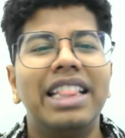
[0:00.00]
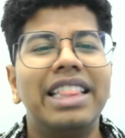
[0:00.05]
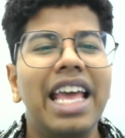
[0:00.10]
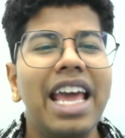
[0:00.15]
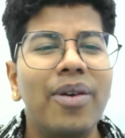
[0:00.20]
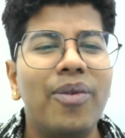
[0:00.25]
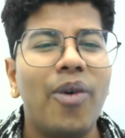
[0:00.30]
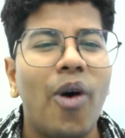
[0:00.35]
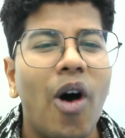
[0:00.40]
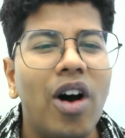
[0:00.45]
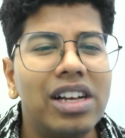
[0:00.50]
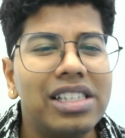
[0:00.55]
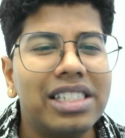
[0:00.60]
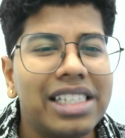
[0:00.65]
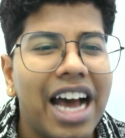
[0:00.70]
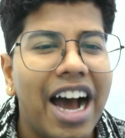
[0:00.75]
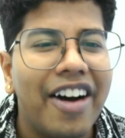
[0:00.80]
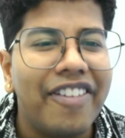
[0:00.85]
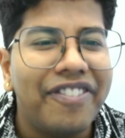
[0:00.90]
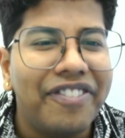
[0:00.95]
there was
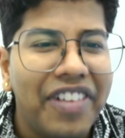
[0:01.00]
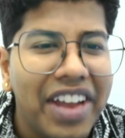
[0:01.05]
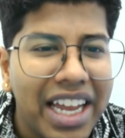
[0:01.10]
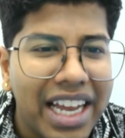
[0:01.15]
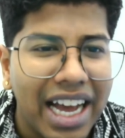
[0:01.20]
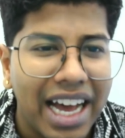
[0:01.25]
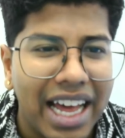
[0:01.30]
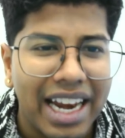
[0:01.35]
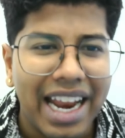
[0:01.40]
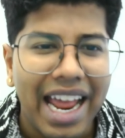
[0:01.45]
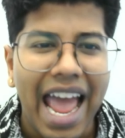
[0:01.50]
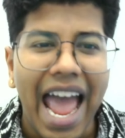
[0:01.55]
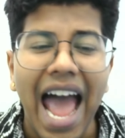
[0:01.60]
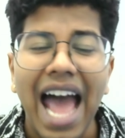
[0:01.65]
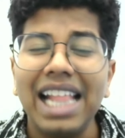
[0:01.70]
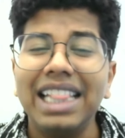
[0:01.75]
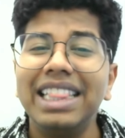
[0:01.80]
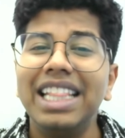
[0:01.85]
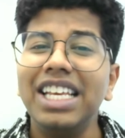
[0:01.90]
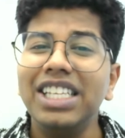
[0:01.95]
a figure
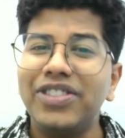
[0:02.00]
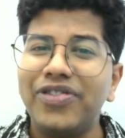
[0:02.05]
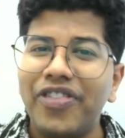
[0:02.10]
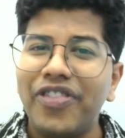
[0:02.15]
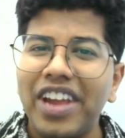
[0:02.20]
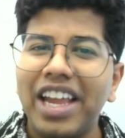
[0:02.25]
and this